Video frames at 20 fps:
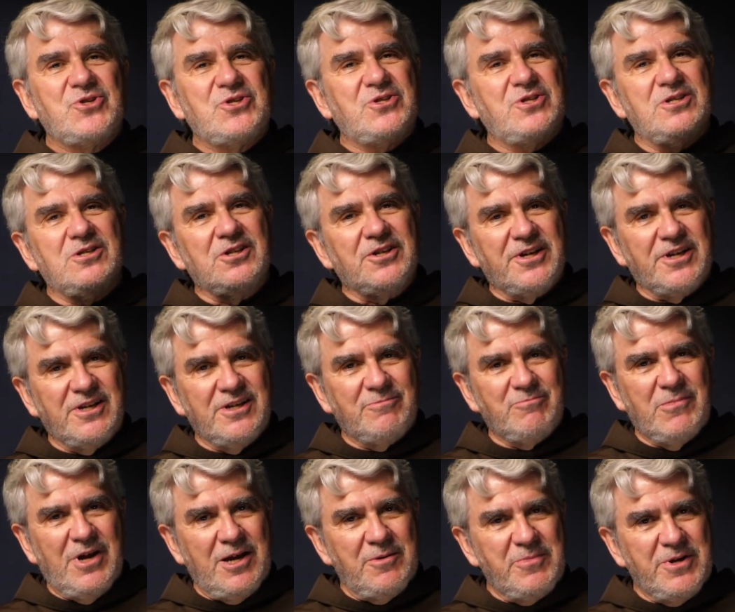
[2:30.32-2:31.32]
silly,
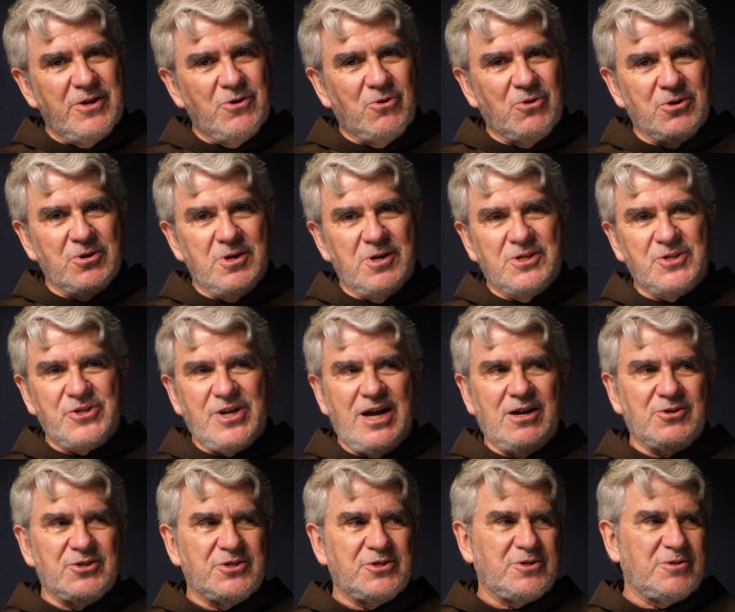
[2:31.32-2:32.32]
maybe, or it
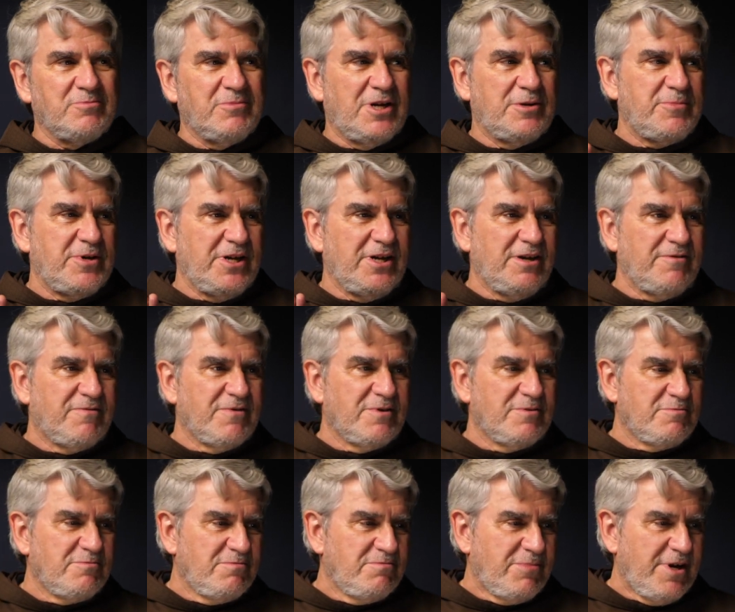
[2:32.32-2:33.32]
sounds maybe
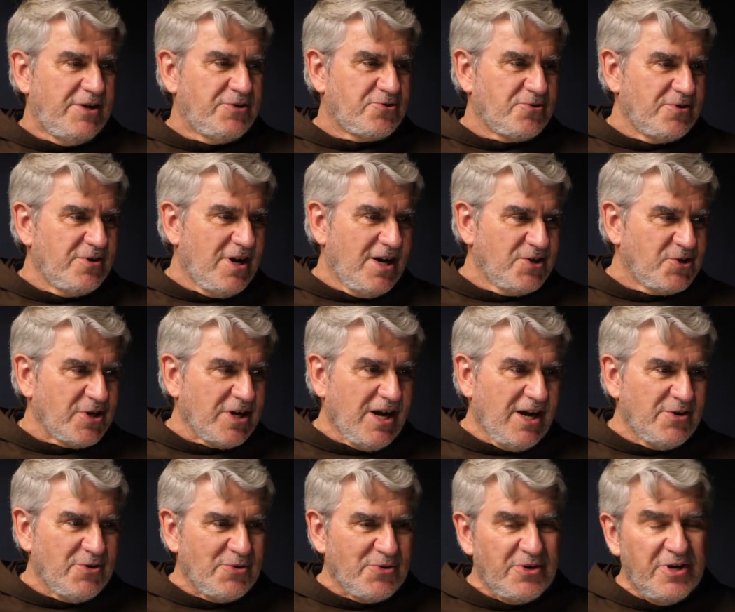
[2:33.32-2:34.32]
even patronizing,
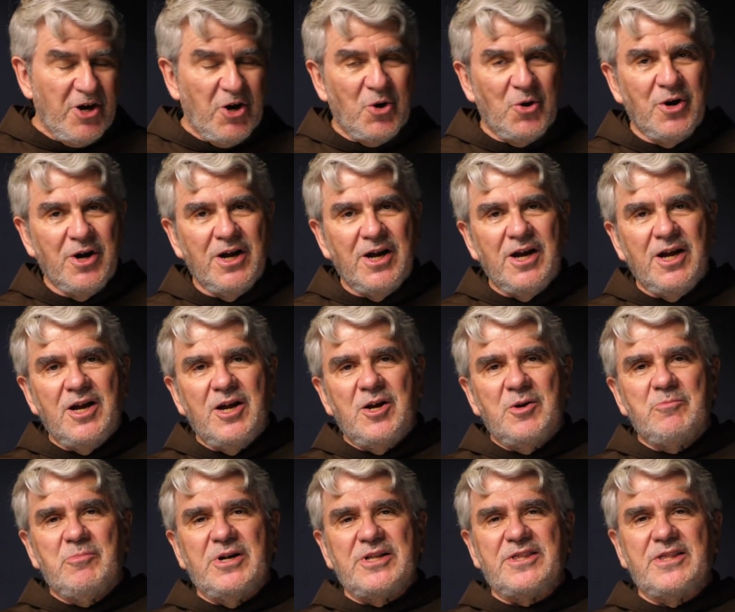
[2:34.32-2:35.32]
I don't know.
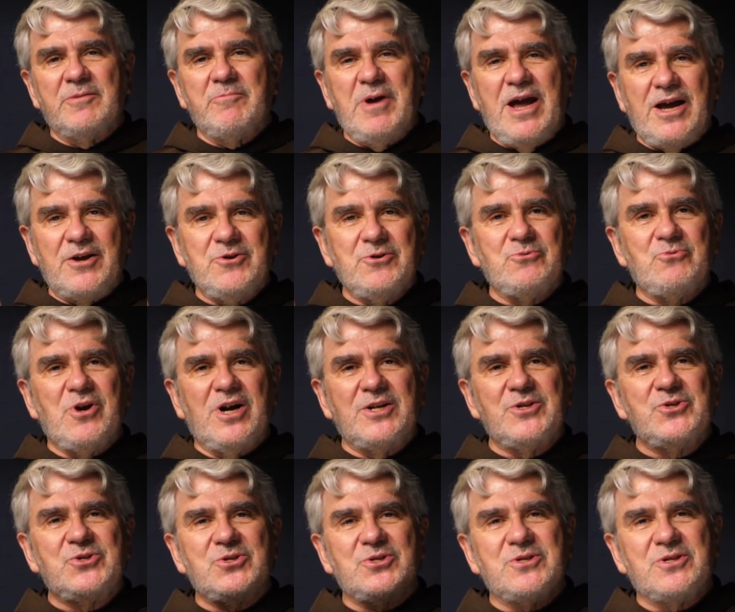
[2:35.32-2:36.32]
But the man who
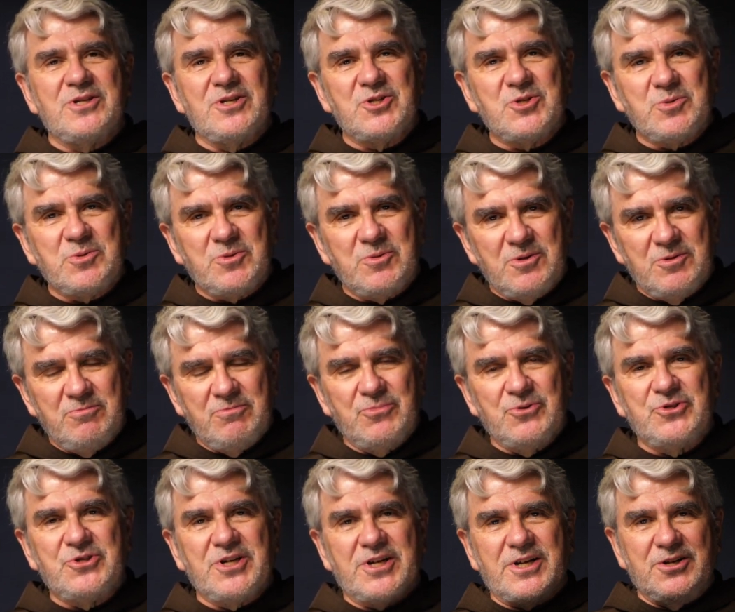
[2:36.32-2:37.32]
runs this
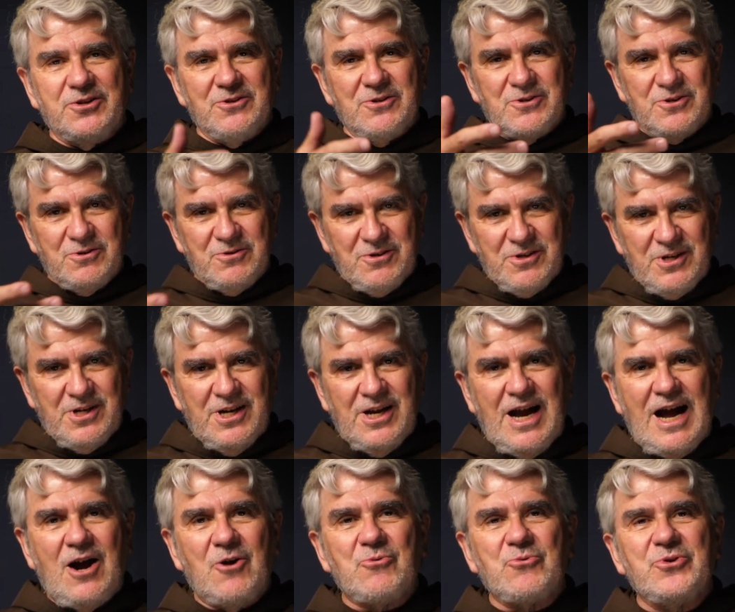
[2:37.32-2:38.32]
particular
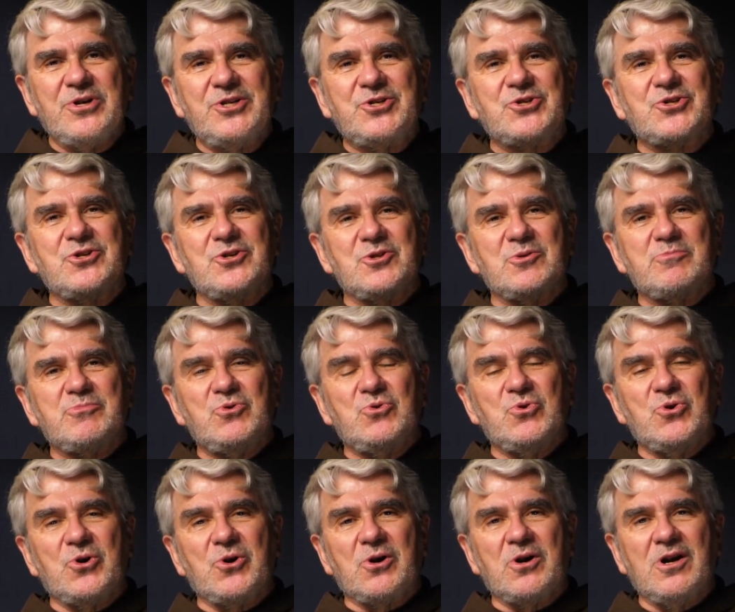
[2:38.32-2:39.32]
outreach to the
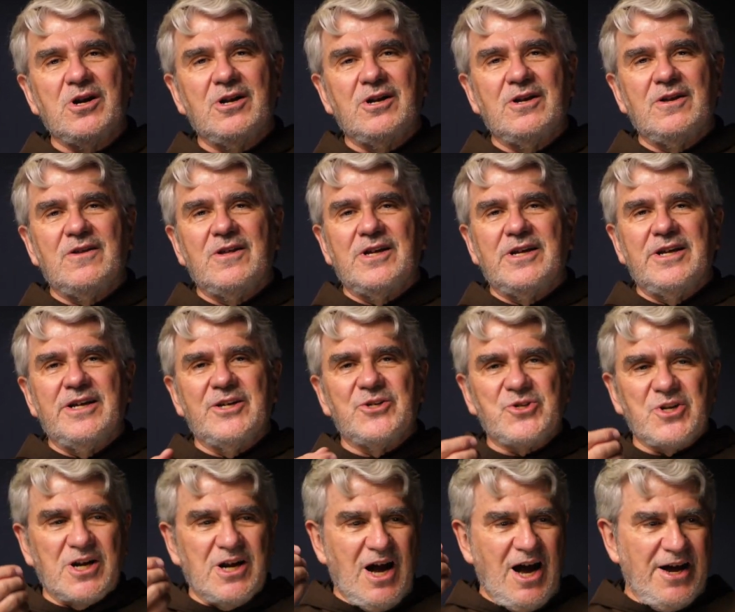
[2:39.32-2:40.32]
poor is
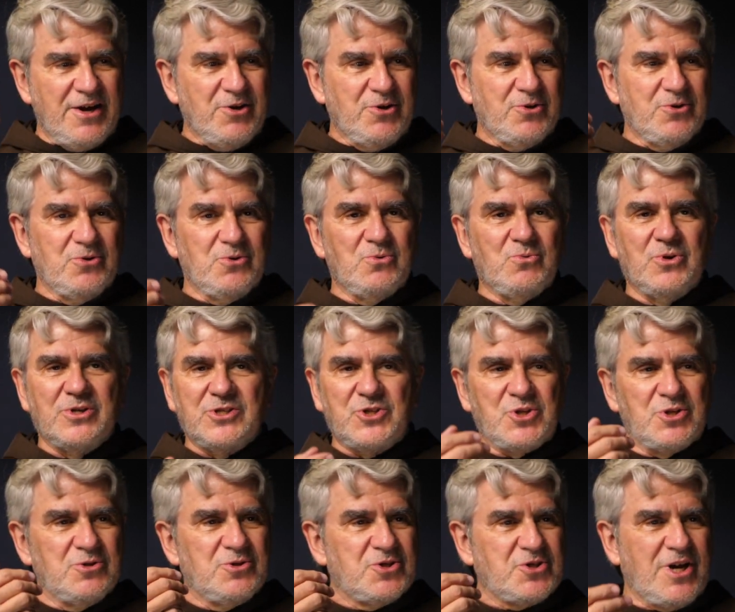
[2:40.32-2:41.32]
a guy who, as
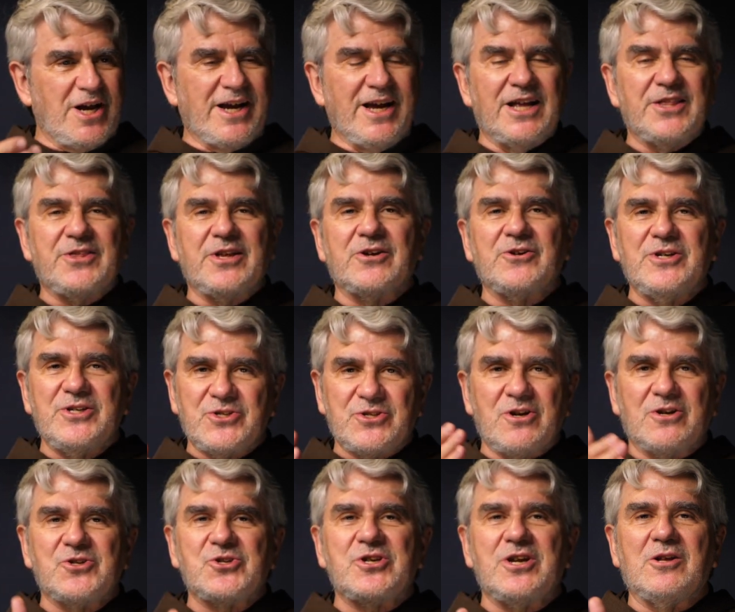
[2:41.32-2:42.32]
soon as I get there, he
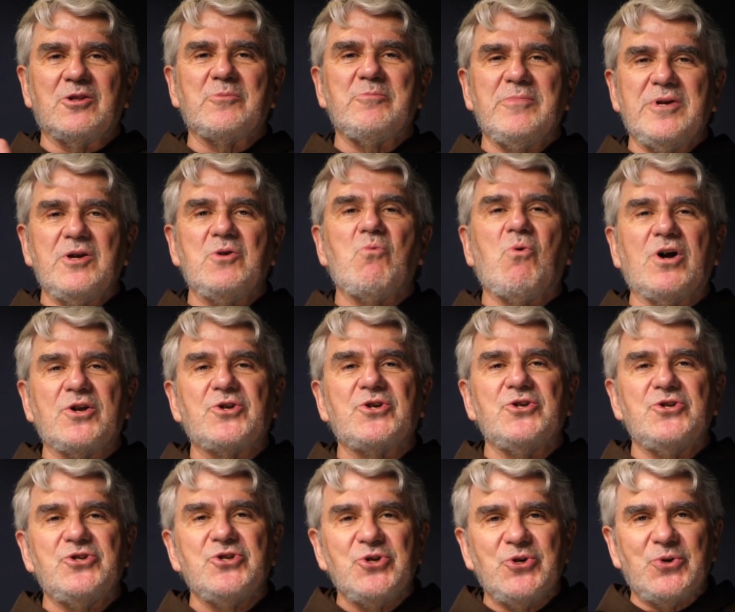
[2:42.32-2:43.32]
starts telling me what to
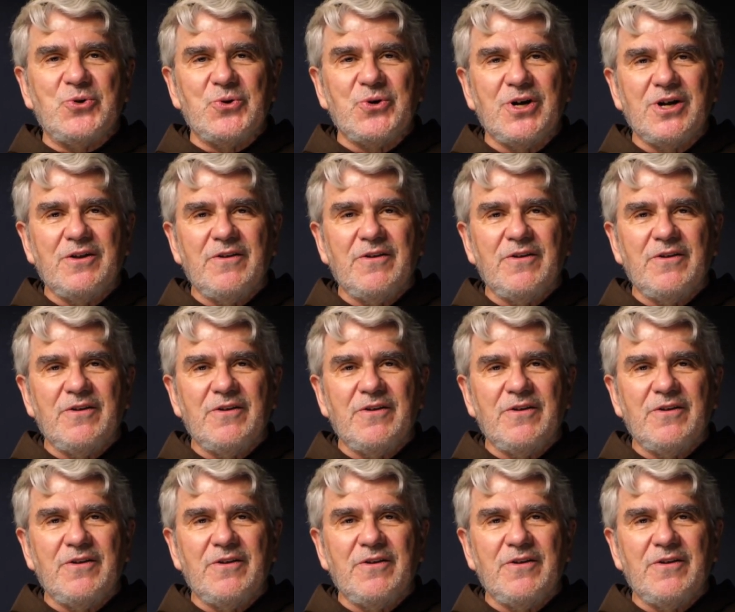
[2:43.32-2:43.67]
do.